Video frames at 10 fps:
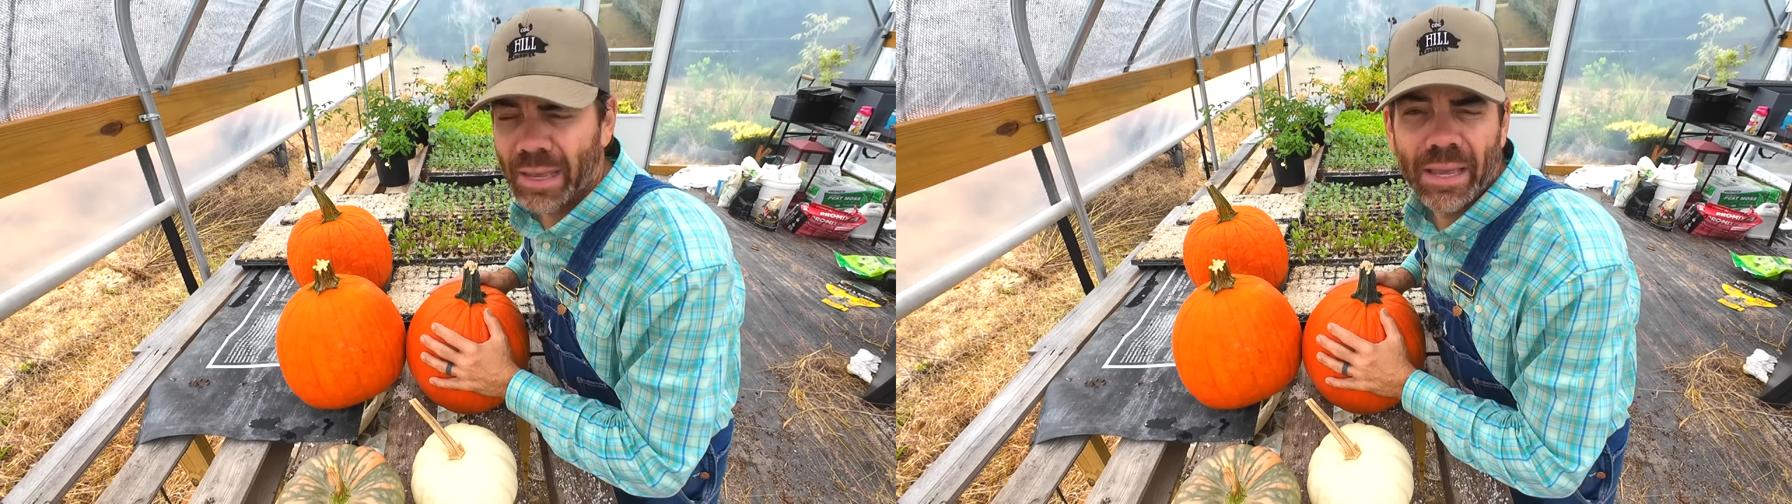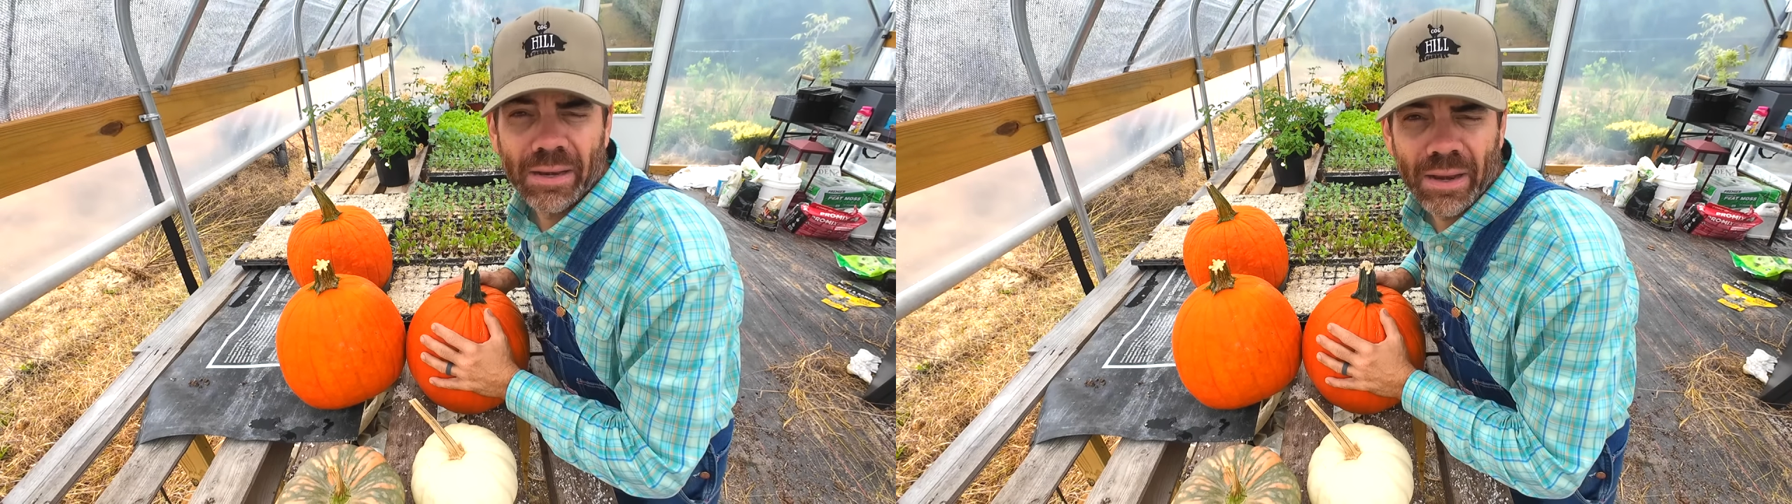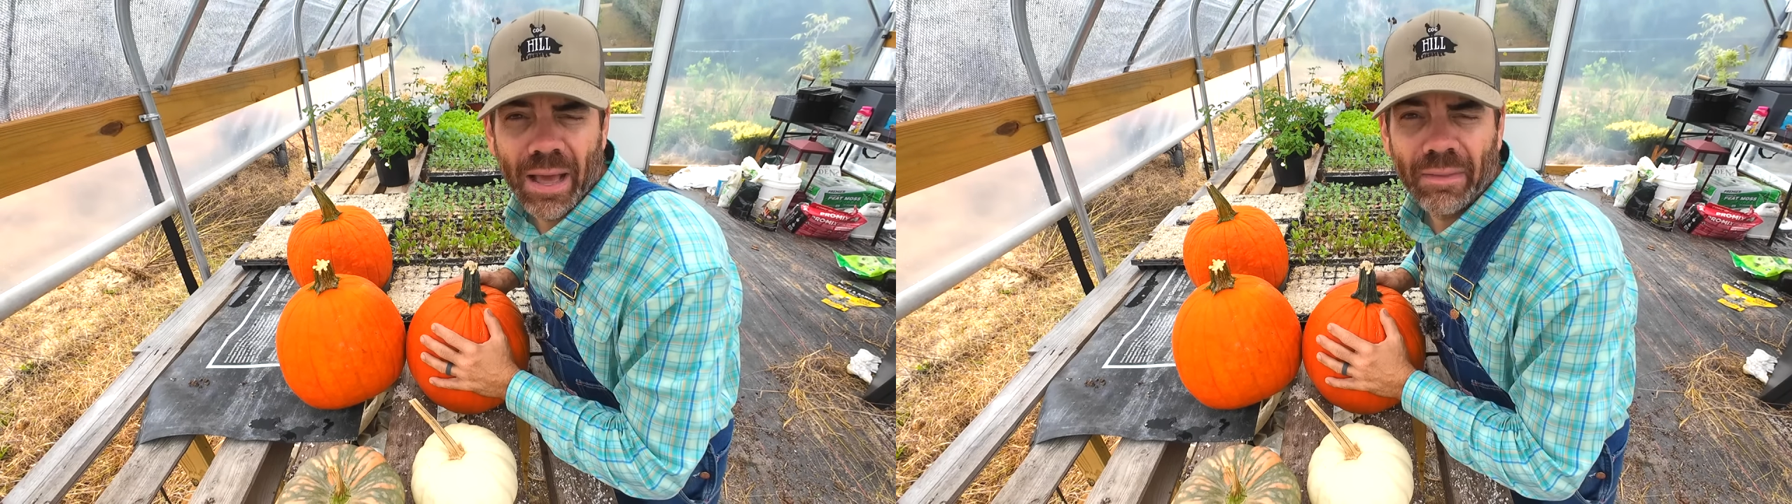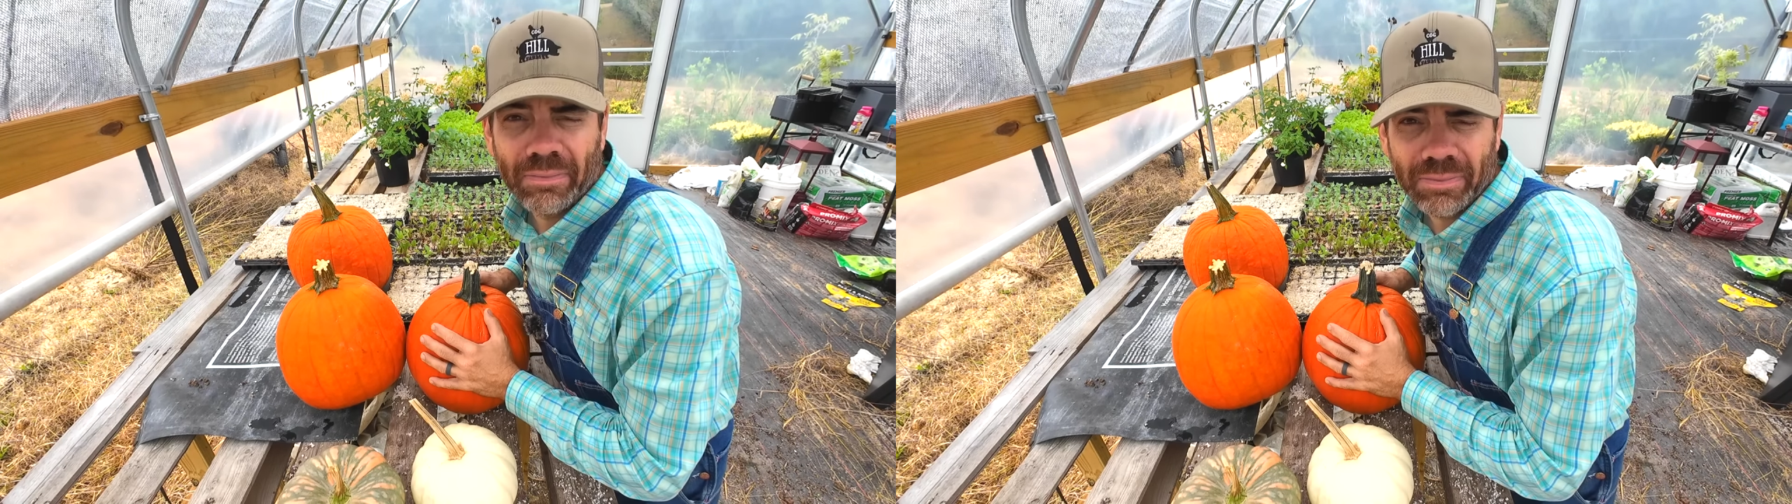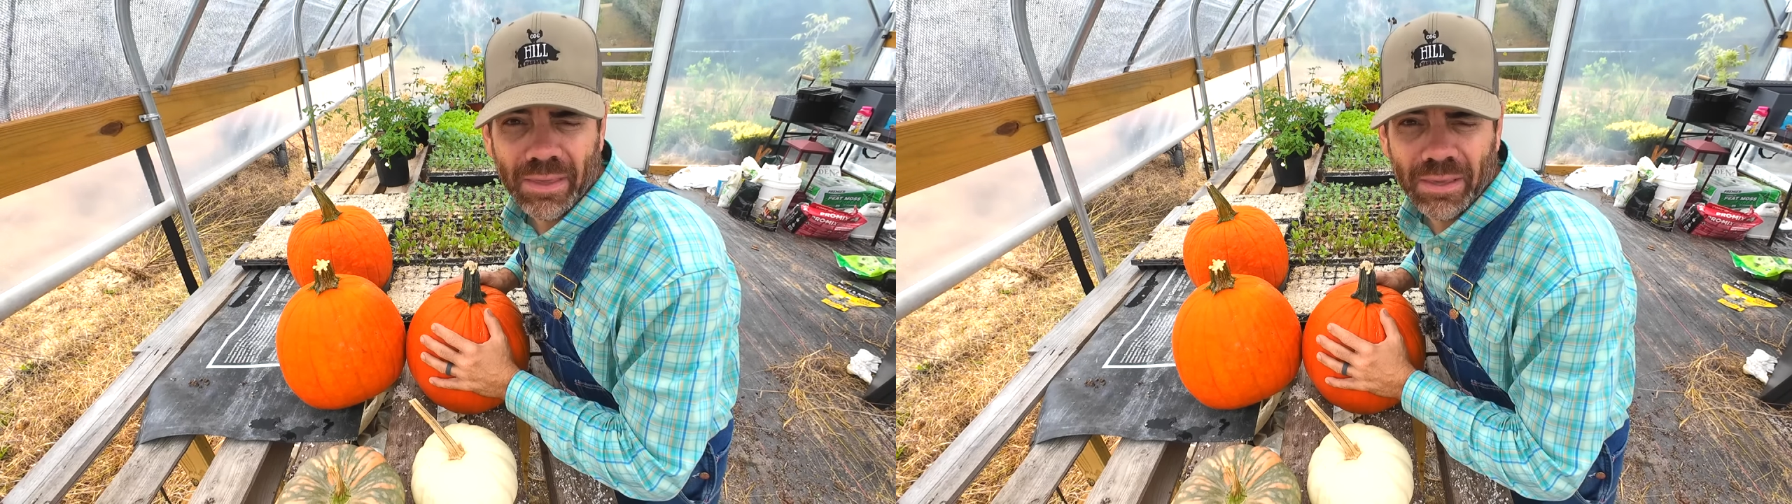And I
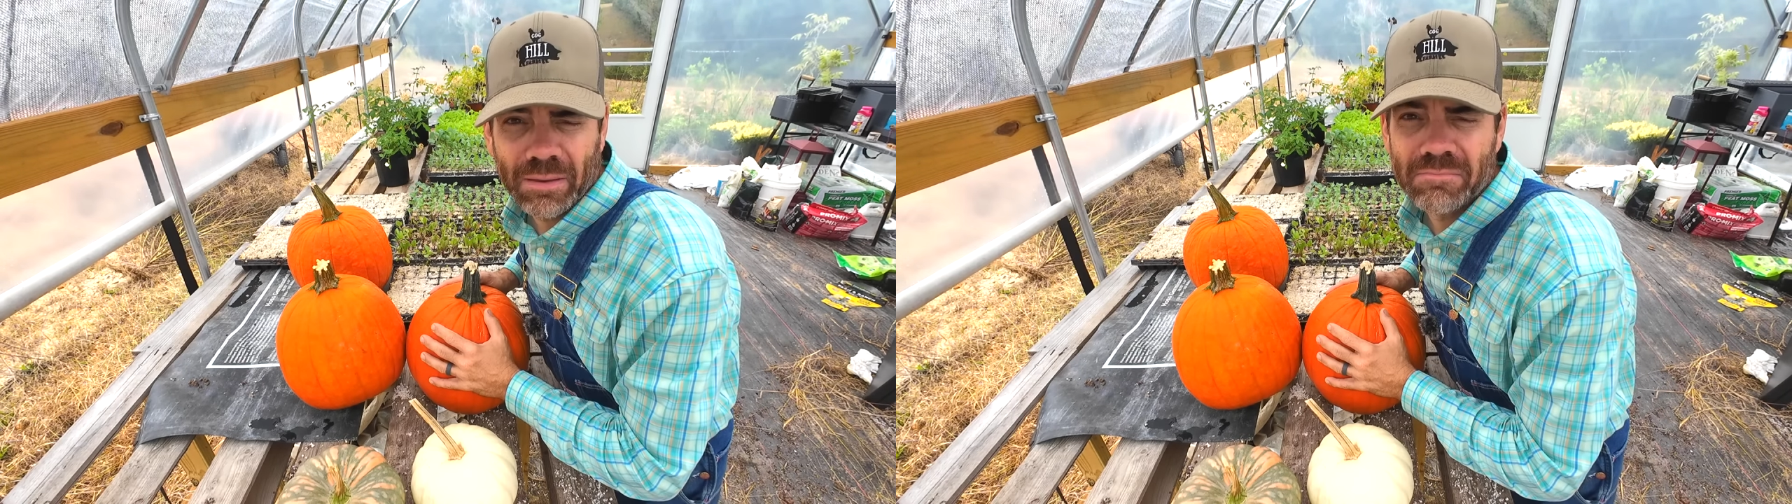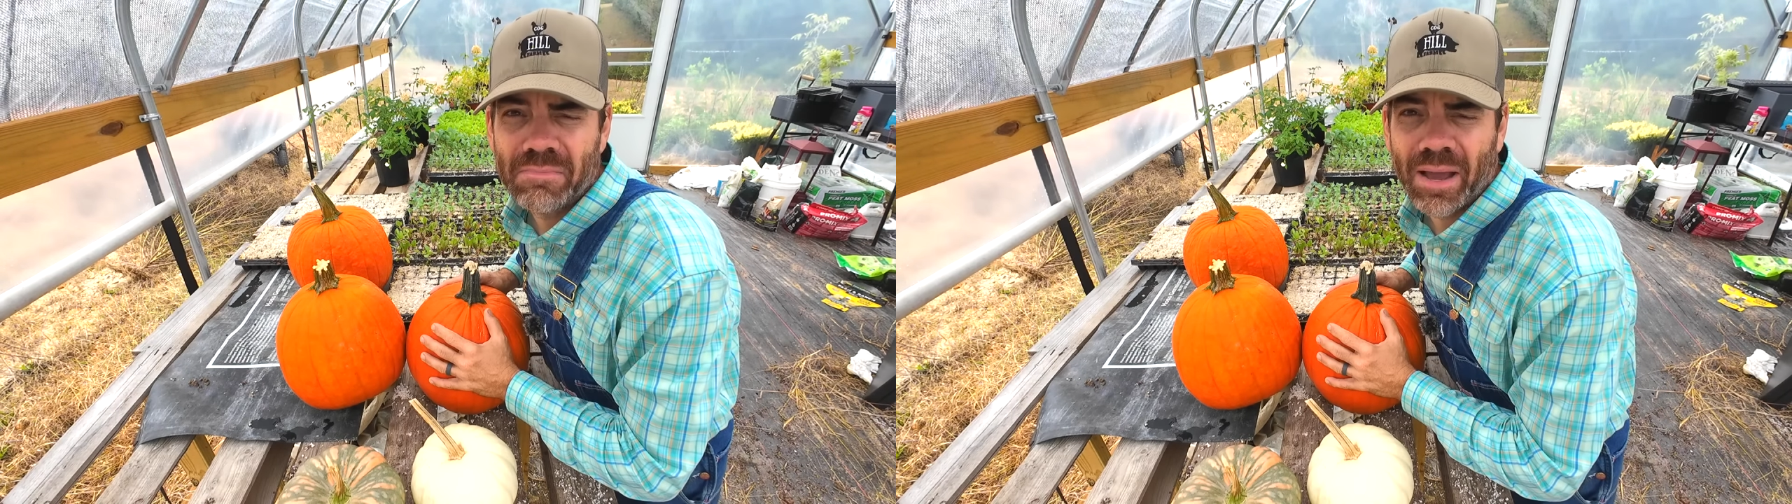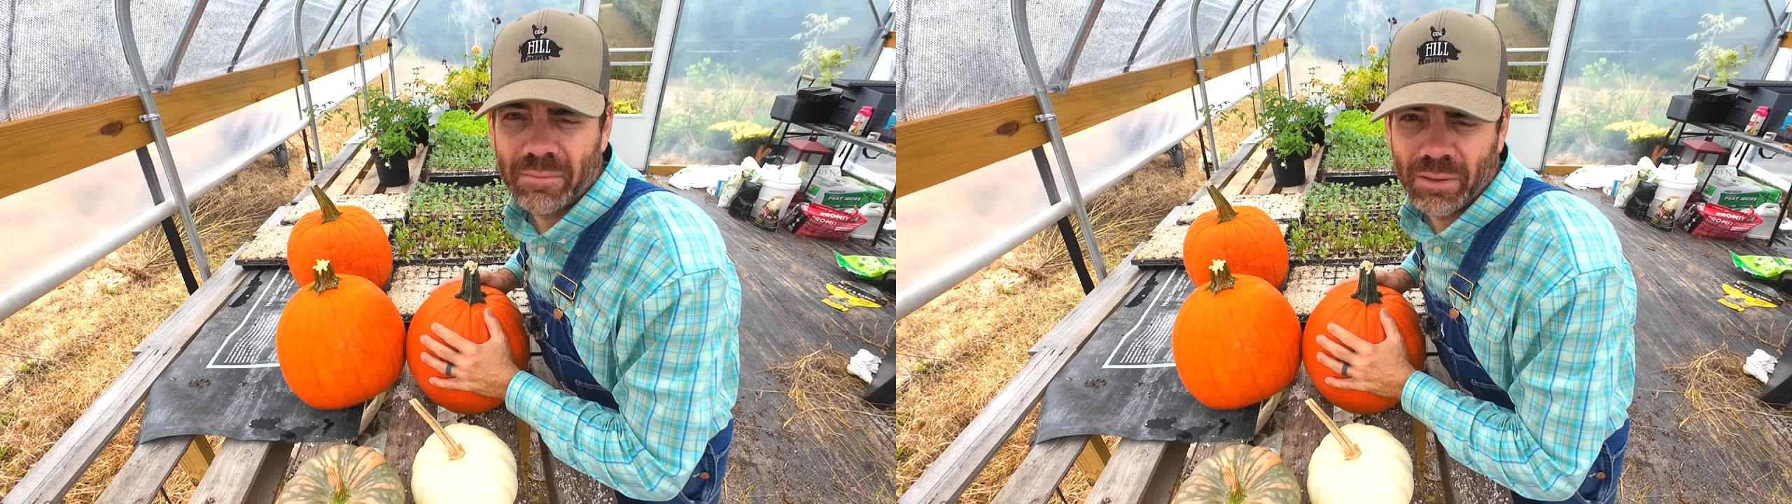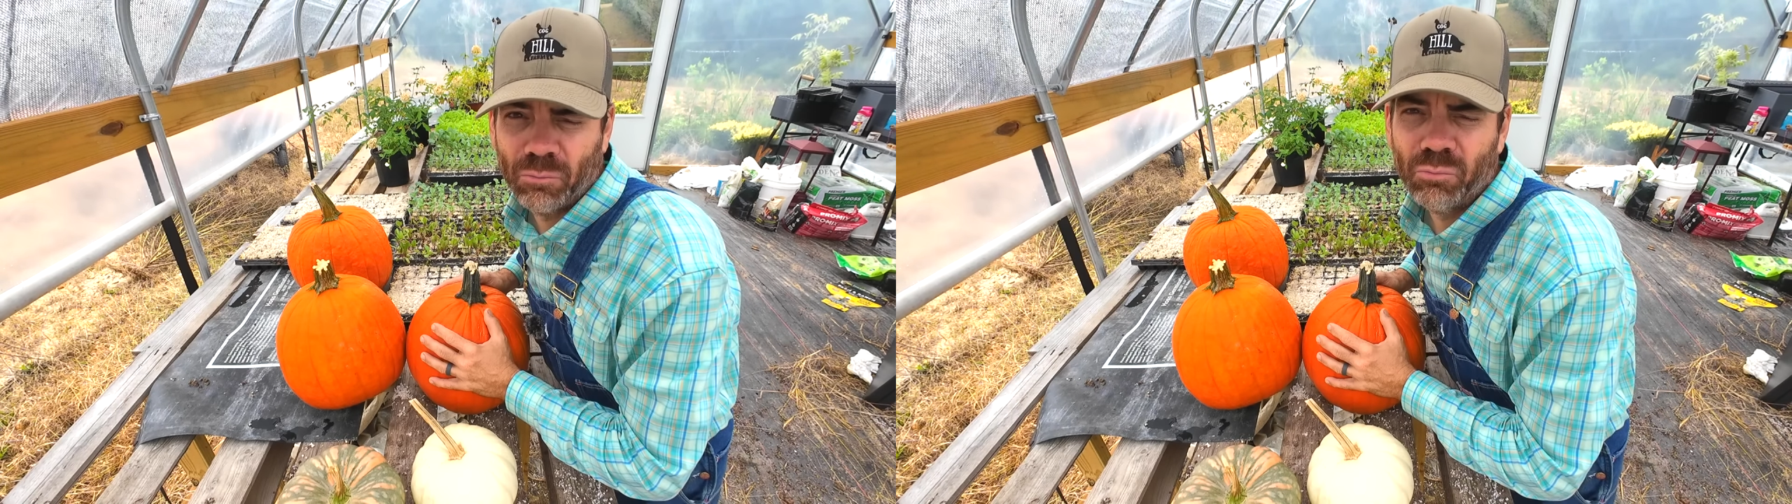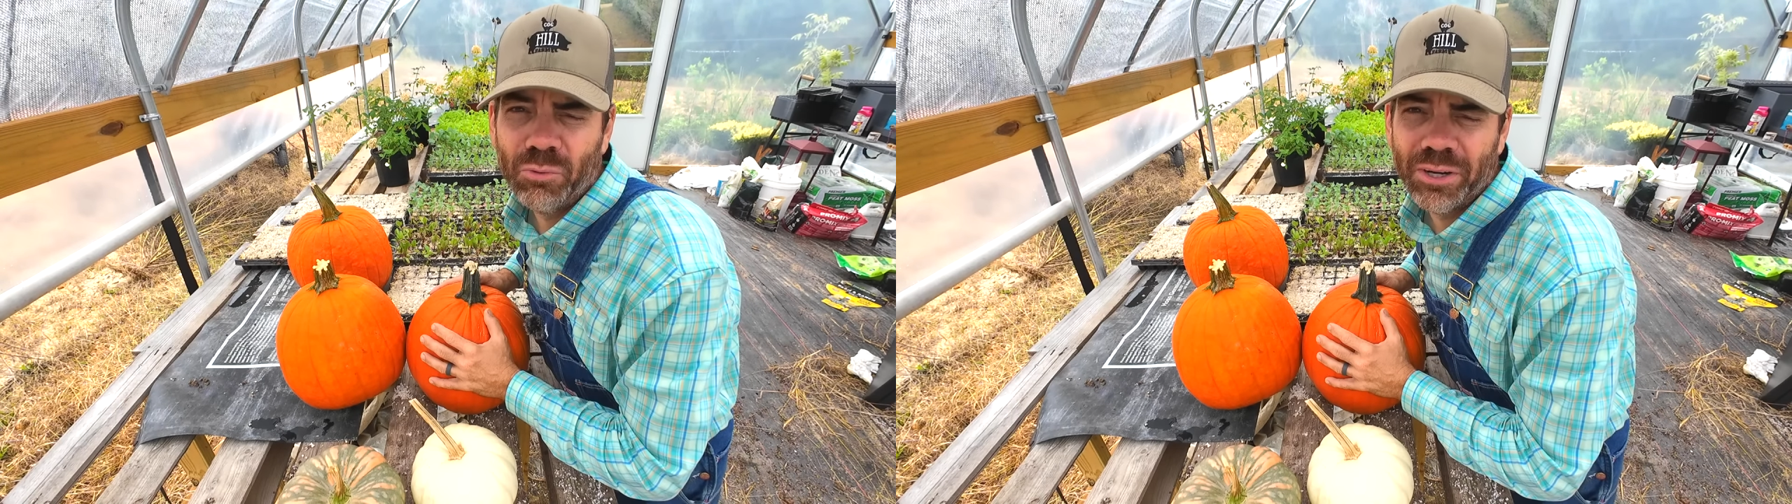think it might be
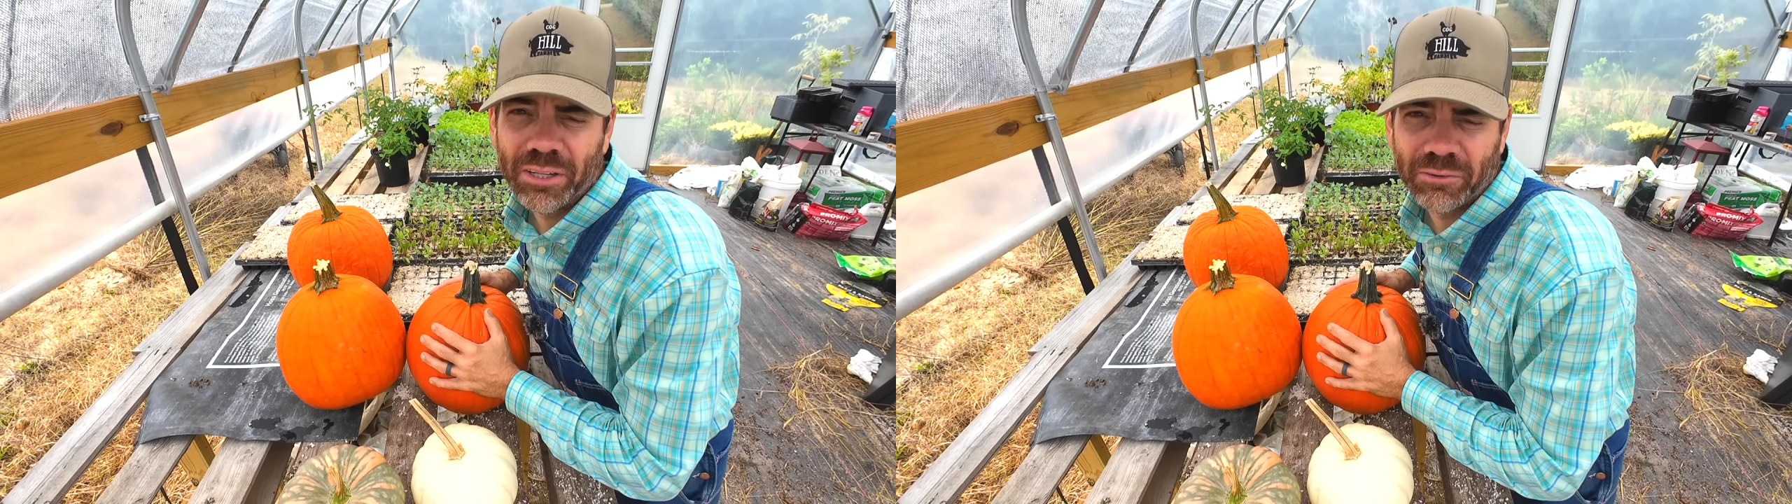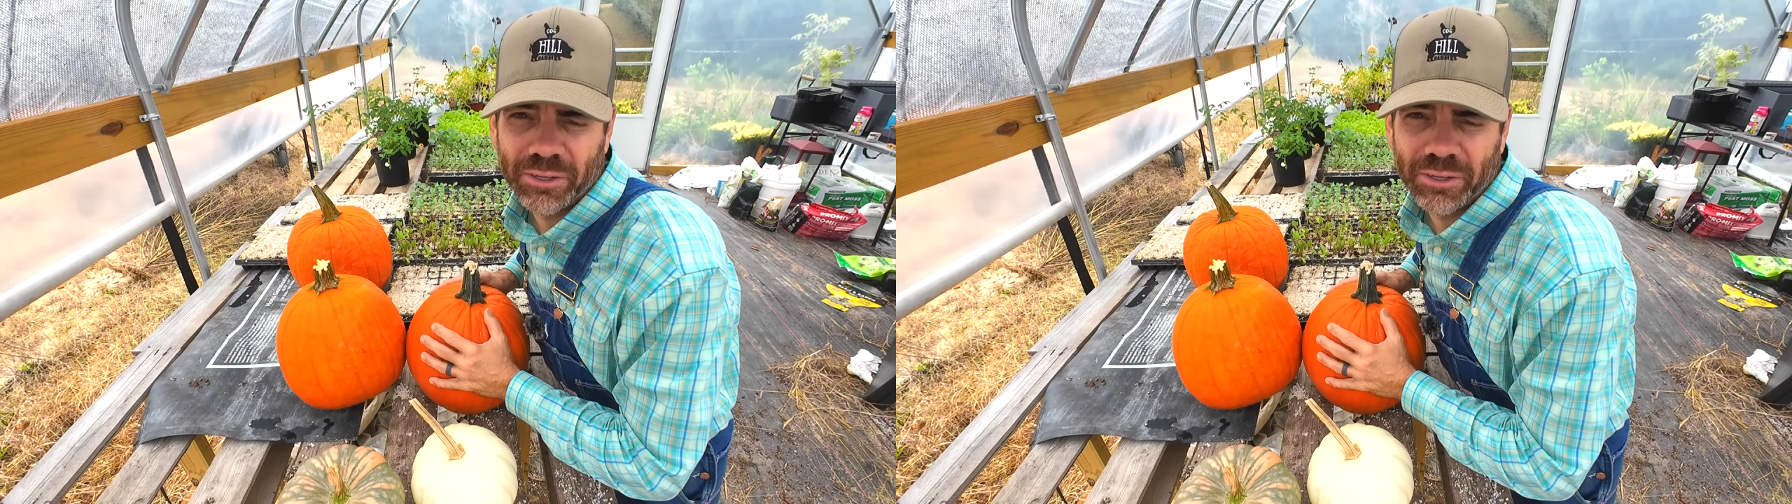really,